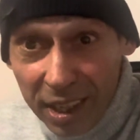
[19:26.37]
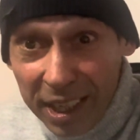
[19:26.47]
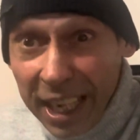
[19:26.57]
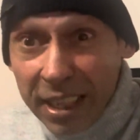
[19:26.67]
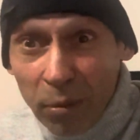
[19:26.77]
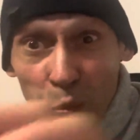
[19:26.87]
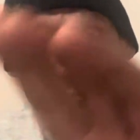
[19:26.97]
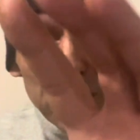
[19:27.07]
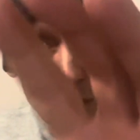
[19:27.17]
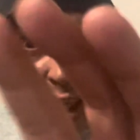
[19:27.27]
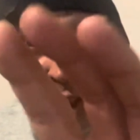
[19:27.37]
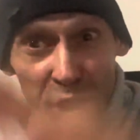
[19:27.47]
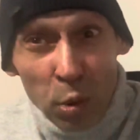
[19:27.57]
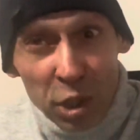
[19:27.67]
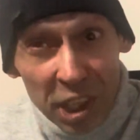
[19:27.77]
and
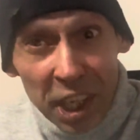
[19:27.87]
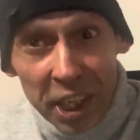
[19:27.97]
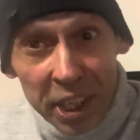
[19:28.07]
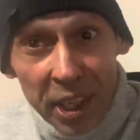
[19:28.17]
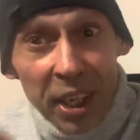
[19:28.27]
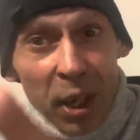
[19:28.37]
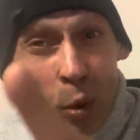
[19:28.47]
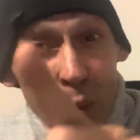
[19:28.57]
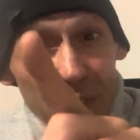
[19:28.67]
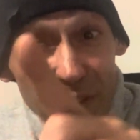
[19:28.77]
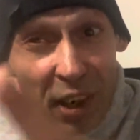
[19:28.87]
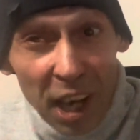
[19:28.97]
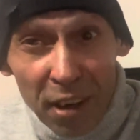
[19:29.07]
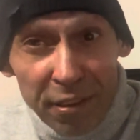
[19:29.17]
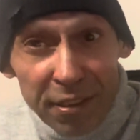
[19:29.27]
associating with
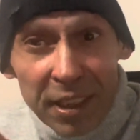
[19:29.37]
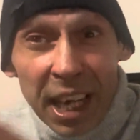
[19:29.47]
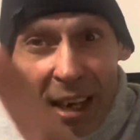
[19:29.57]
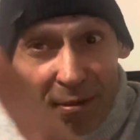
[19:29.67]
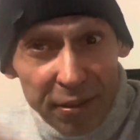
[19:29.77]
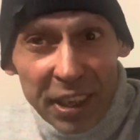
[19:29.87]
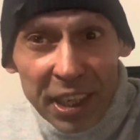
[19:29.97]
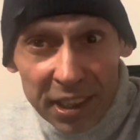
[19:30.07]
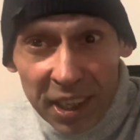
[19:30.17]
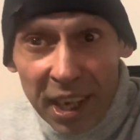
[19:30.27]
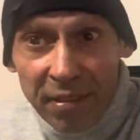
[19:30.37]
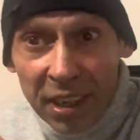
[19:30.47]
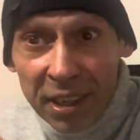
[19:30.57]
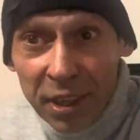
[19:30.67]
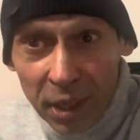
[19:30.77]
love and fear together.
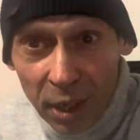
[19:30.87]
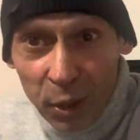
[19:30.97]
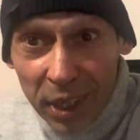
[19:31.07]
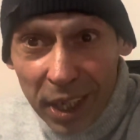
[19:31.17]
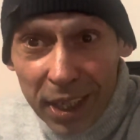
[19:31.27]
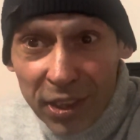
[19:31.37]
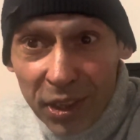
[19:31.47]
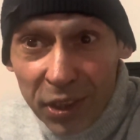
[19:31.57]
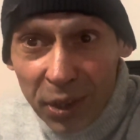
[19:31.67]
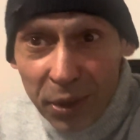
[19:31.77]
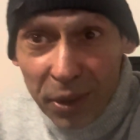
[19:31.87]
Okay, see you soon.